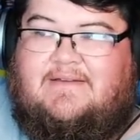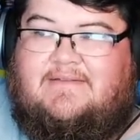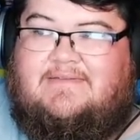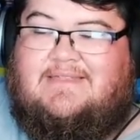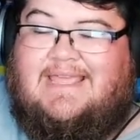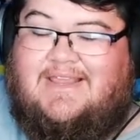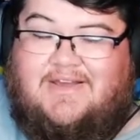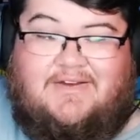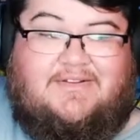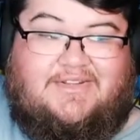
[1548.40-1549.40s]
They
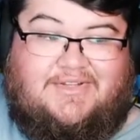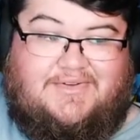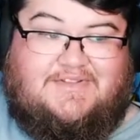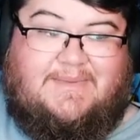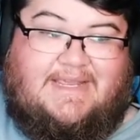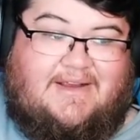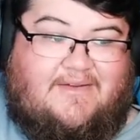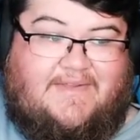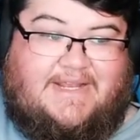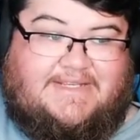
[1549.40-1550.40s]
could lose me here
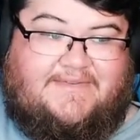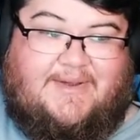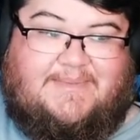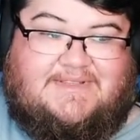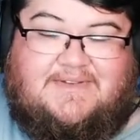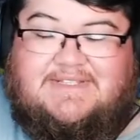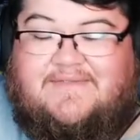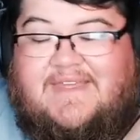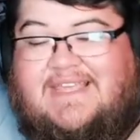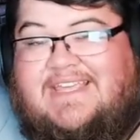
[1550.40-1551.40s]
in the next few episodes if
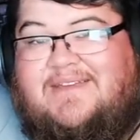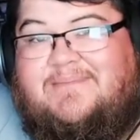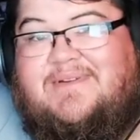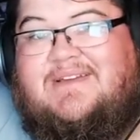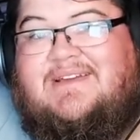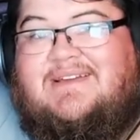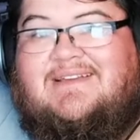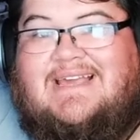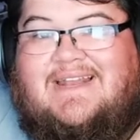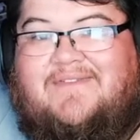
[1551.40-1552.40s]
they keep
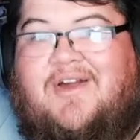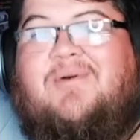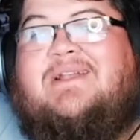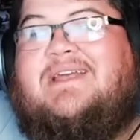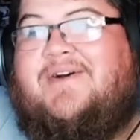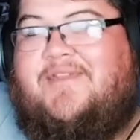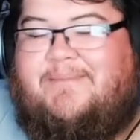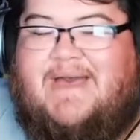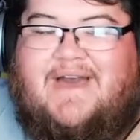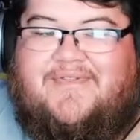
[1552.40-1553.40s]
kind of going down the
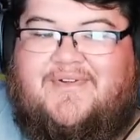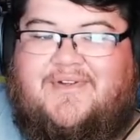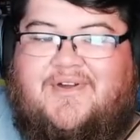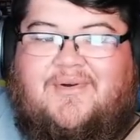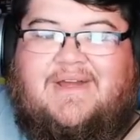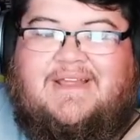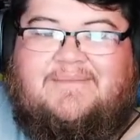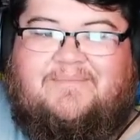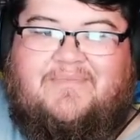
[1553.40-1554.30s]
path they're going.